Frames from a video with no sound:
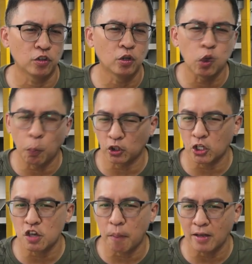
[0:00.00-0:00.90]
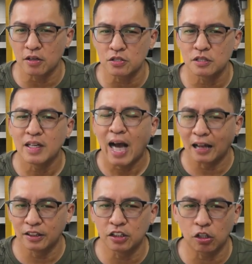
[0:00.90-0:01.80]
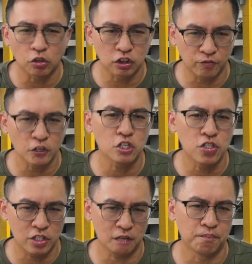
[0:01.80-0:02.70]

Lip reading: to potential buyers under the conservation scheme.